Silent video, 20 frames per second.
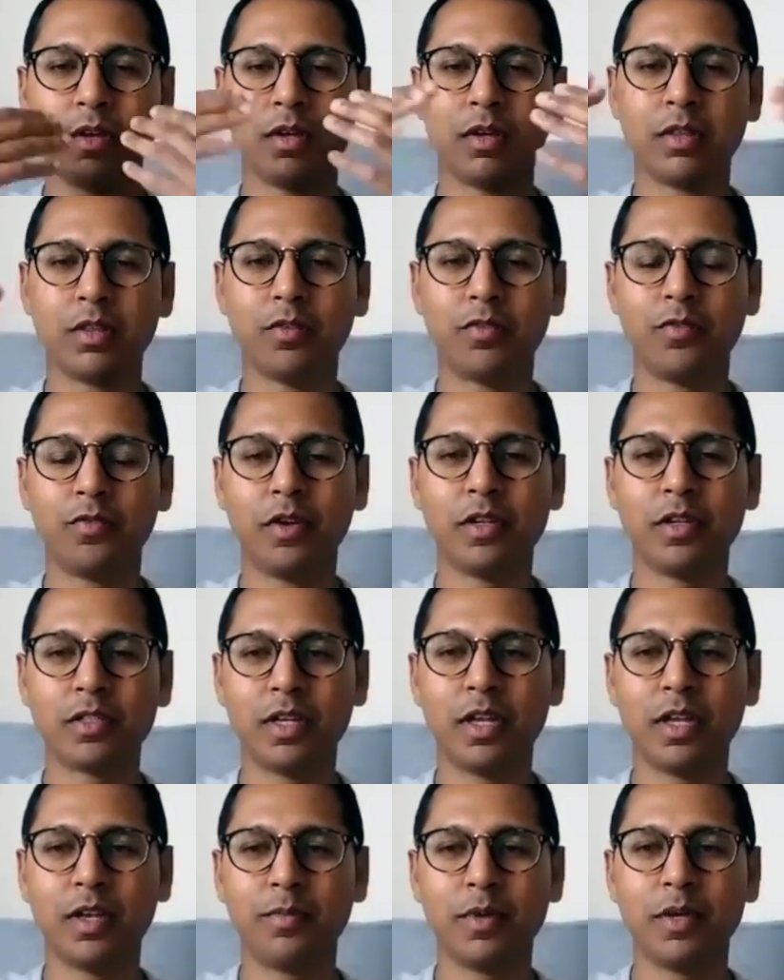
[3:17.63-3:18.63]
The first
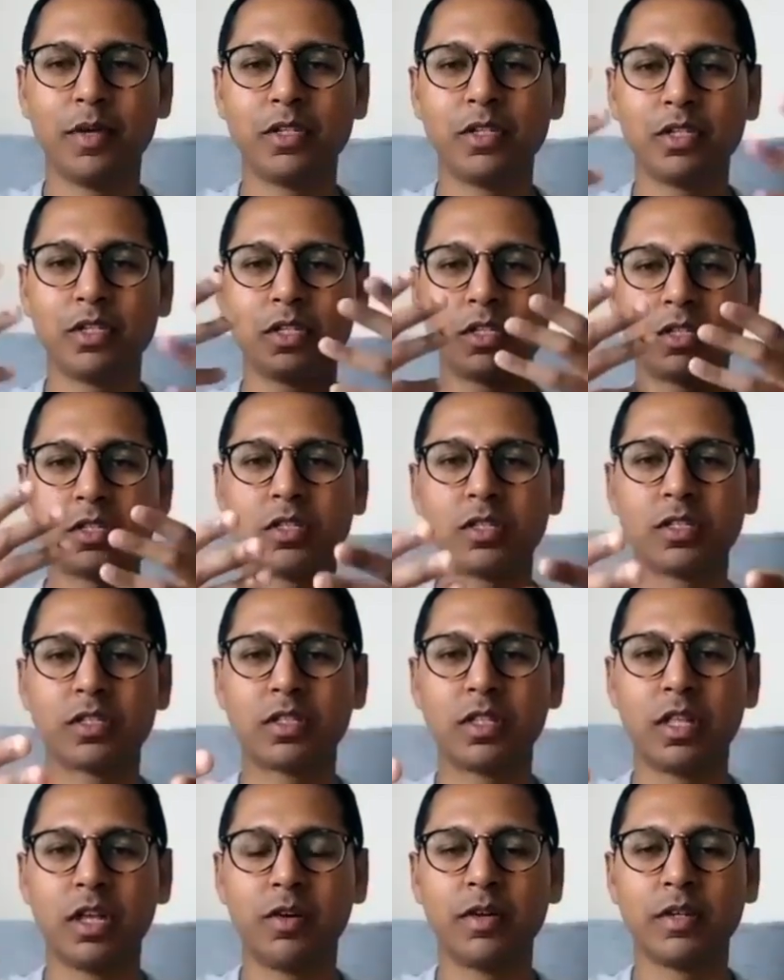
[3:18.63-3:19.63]
step is just to
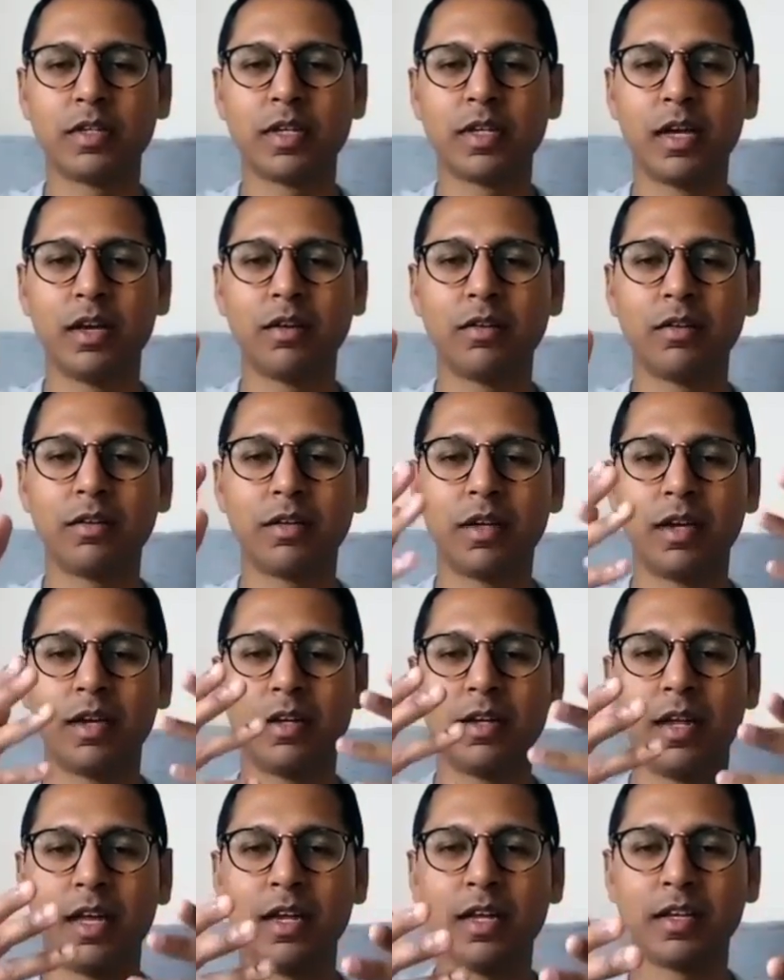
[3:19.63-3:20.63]
slow it down and
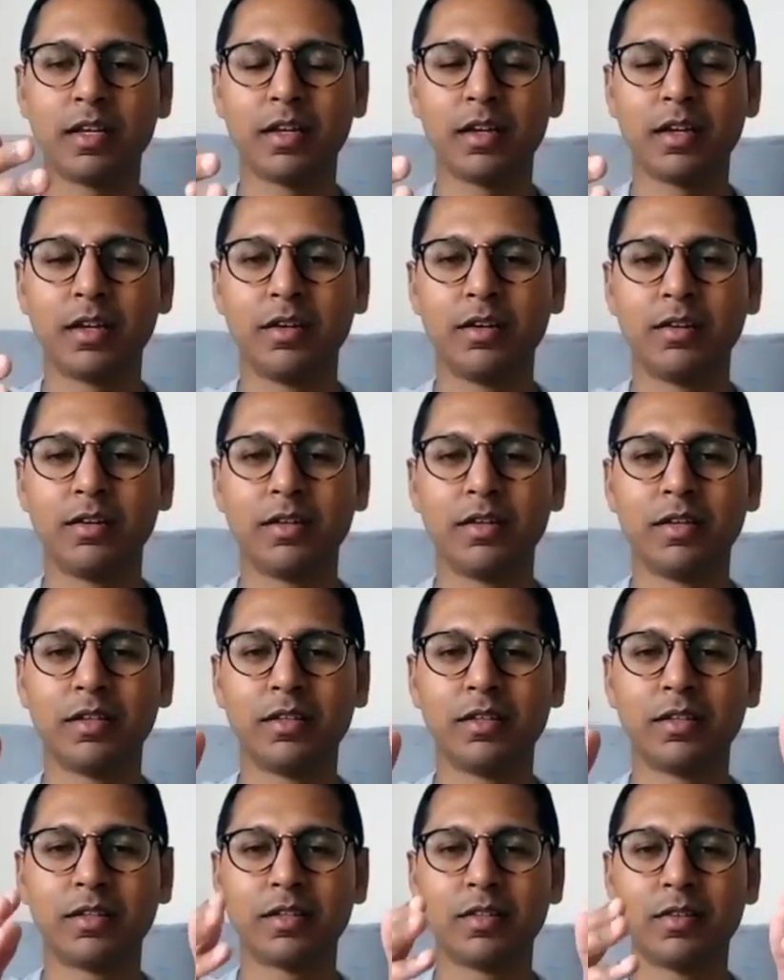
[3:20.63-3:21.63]
let it go.
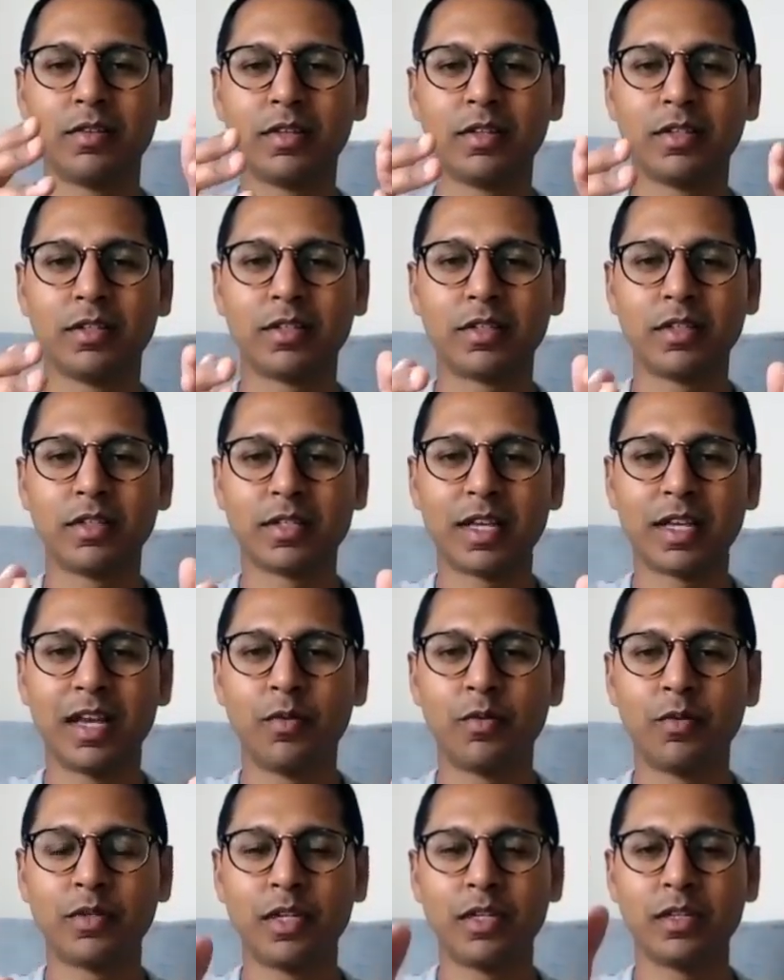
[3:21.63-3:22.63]
So, so this
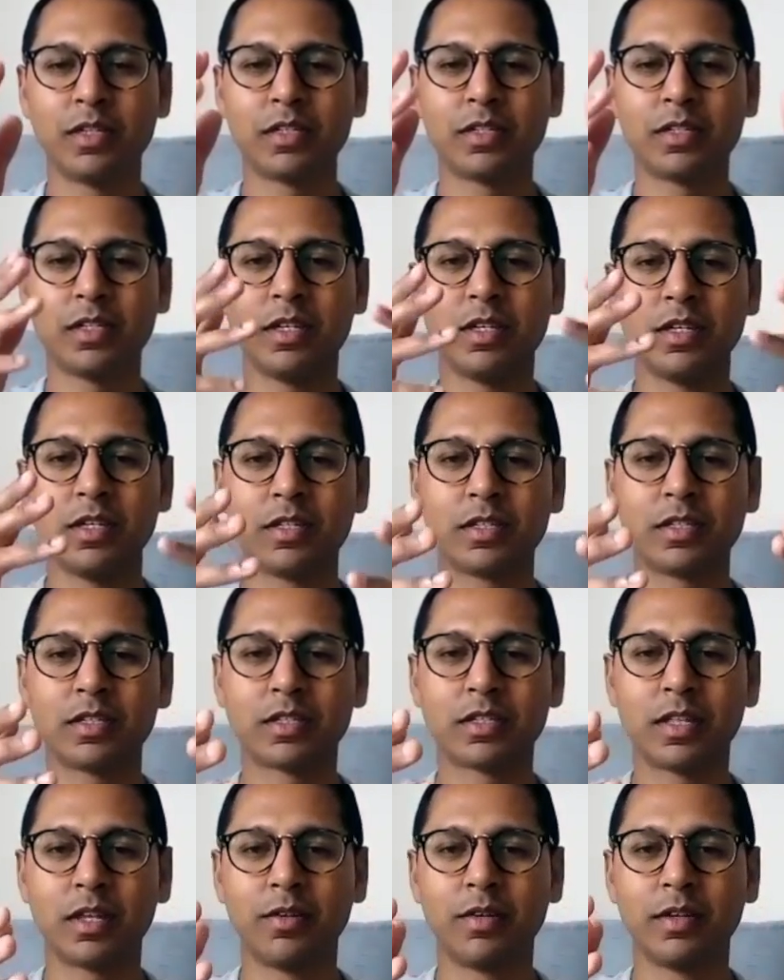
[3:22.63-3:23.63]
outward tendency is
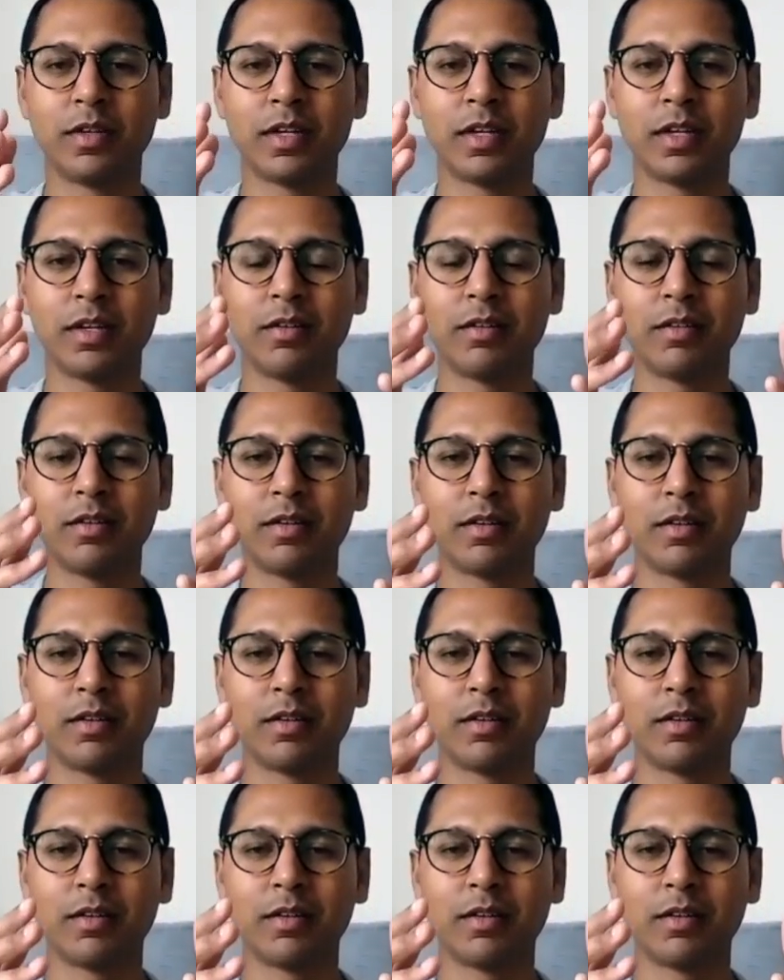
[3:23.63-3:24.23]
slowing down.